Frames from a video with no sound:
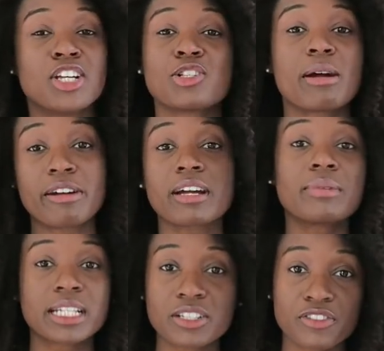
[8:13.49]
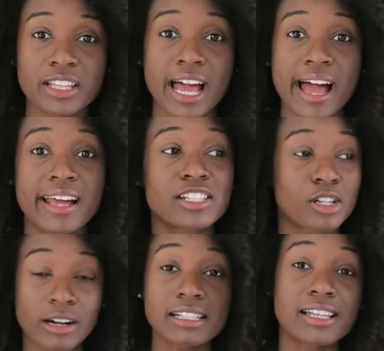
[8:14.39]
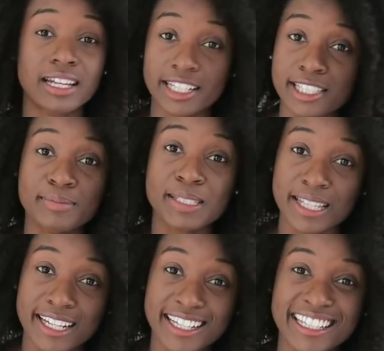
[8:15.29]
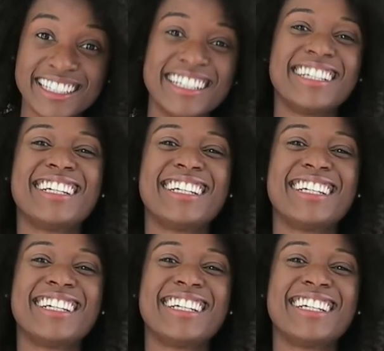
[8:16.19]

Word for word: So my recommendation for that is go outside and get some sun.